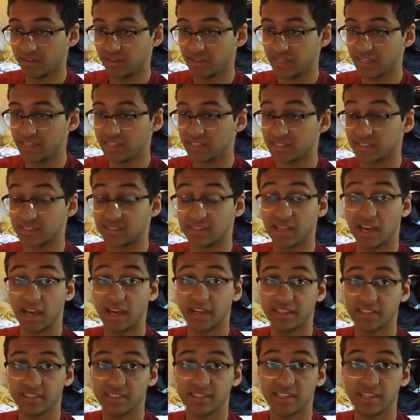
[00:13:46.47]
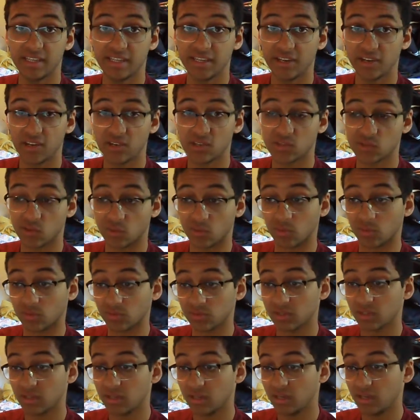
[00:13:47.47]
He is 19 years
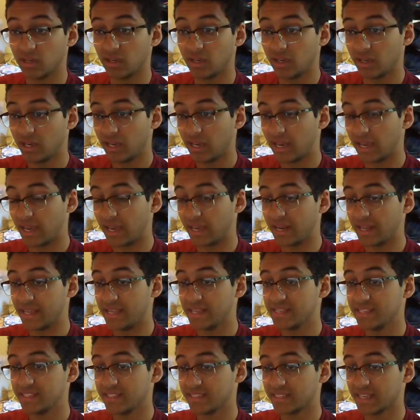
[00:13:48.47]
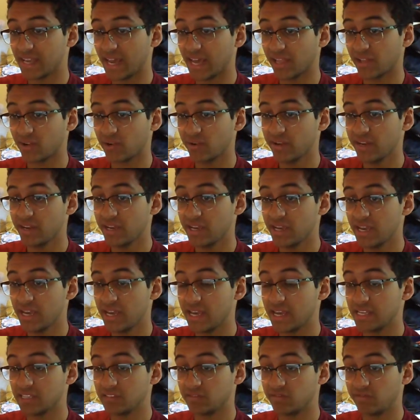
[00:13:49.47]
old and his salary
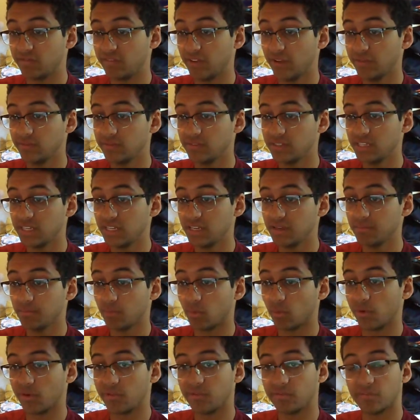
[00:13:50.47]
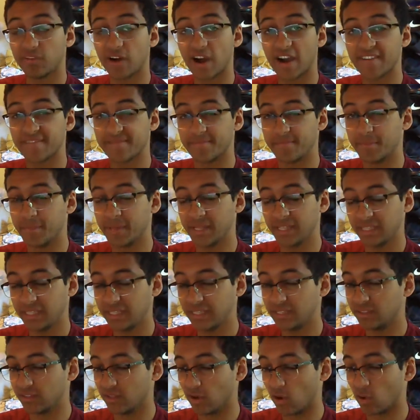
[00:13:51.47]
is $15.5
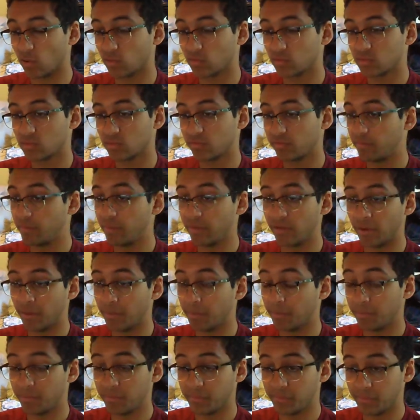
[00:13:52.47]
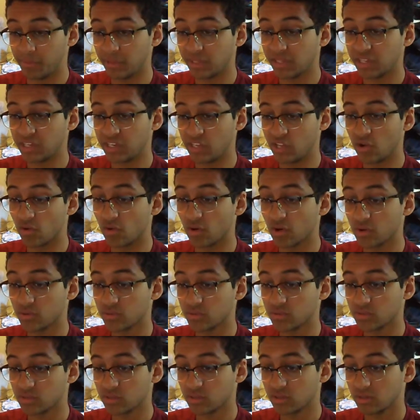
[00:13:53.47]
million
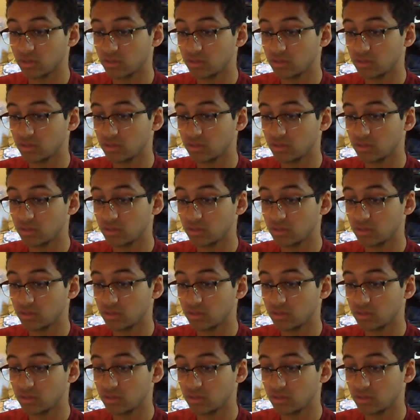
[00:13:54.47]
euros.